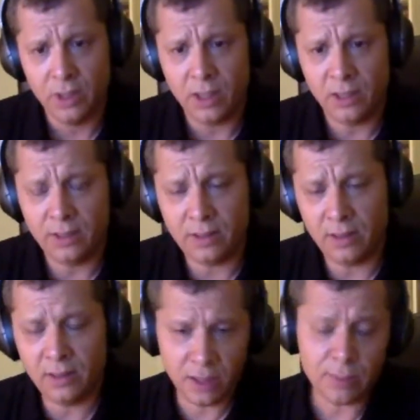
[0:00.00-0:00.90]
and
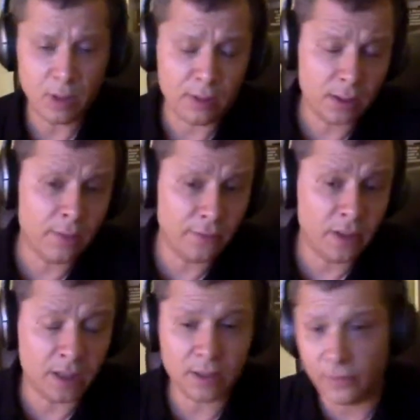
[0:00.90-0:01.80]
in terms also of
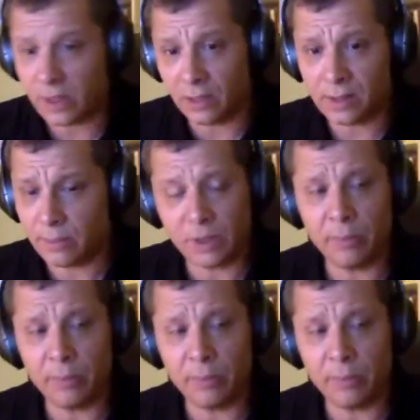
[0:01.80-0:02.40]
philosophy concept.